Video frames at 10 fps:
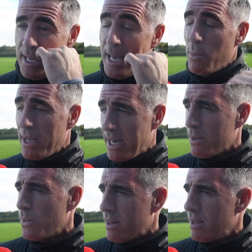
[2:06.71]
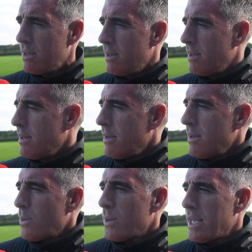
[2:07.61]
game we had with
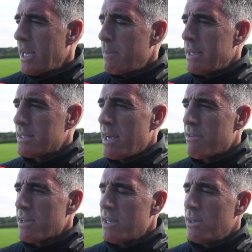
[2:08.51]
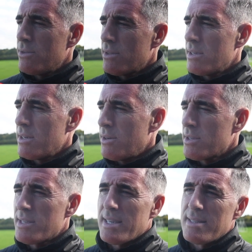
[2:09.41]
the game against Harrogate on
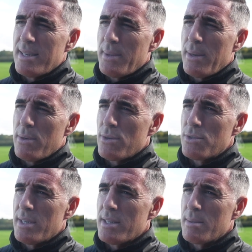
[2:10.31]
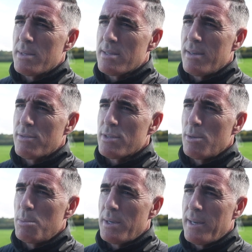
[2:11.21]
the Saturday, without contradicting myself.
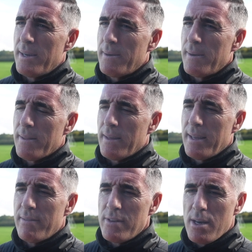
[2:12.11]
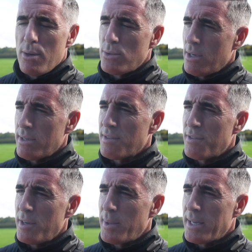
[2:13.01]
So, but I think every coach likes a
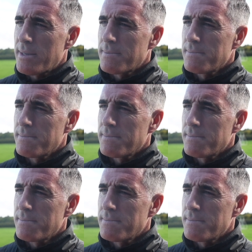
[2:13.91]
3 week.